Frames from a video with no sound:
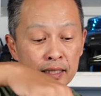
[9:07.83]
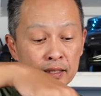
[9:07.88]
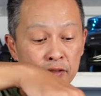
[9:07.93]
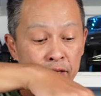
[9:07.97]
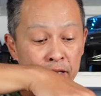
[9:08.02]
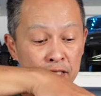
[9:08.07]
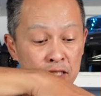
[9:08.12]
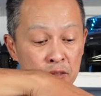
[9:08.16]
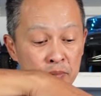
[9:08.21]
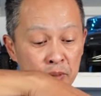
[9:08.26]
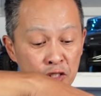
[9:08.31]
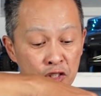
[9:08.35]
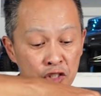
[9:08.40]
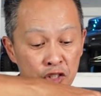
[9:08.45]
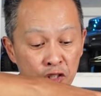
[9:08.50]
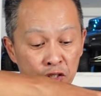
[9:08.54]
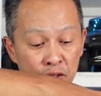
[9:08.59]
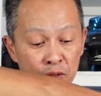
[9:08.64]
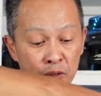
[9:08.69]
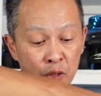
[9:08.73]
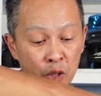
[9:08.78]

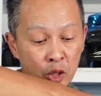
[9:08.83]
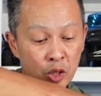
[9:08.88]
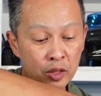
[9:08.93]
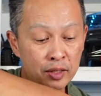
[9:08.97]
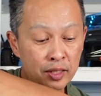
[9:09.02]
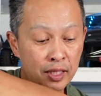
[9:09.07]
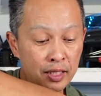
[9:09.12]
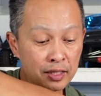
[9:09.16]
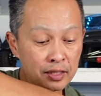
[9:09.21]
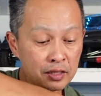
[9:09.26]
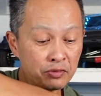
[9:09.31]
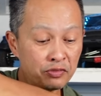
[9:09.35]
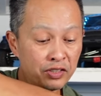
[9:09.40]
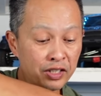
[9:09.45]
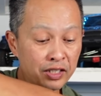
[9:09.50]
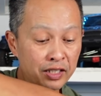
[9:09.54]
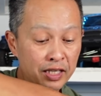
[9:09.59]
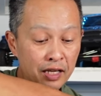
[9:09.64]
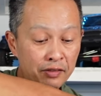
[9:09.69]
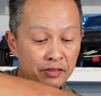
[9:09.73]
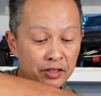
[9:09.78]
Transmission, that's
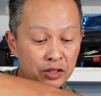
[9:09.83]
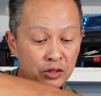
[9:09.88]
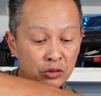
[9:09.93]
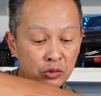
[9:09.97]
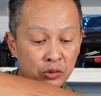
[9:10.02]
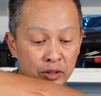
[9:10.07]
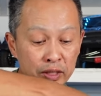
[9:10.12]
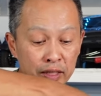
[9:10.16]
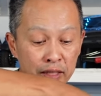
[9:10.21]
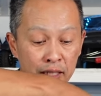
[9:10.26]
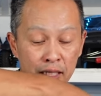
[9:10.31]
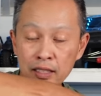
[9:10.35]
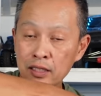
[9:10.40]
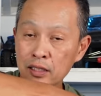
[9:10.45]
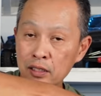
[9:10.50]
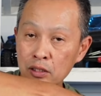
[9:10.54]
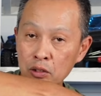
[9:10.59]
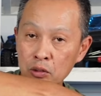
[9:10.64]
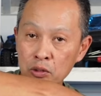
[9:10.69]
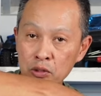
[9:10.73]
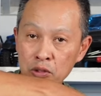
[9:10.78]
very heavy duty, a
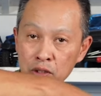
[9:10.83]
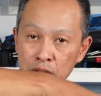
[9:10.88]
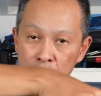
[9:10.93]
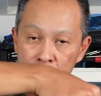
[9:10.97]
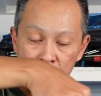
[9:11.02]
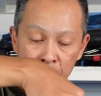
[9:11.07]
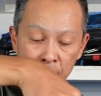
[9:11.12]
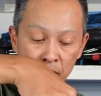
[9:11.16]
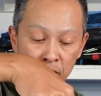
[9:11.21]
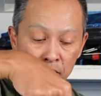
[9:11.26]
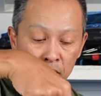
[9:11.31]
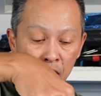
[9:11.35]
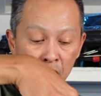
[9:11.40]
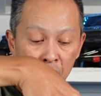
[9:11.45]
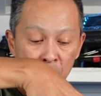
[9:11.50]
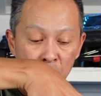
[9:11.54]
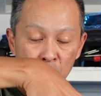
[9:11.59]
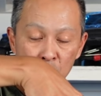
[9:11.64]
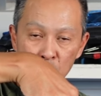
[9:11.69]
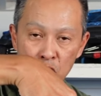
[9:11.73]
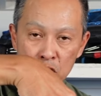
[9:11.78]
little lower to the ground.
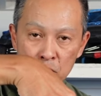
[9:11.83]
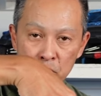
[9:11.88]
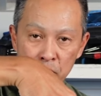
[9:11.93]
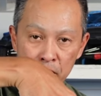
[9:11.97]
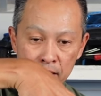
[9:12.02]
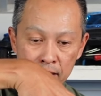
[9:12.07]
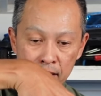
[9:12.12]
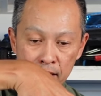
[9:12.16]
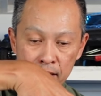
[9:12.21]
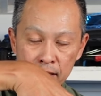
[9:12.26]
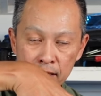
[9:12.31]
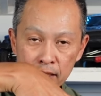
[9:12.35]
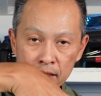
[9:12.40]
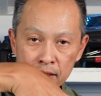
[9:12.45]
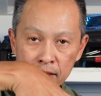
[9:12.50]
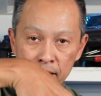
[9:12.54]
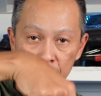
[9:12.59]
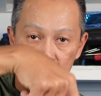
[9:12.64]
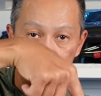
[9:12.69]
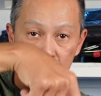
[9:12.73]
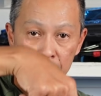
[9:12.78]
Two-speed in
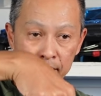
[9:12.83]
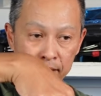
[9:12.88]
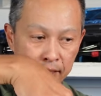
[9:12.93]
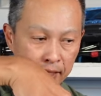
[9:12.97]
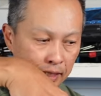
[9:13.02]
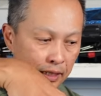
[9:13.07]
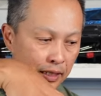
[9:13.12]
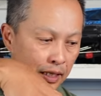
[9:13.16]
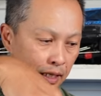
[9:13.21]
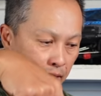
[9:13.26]
here, and Dig.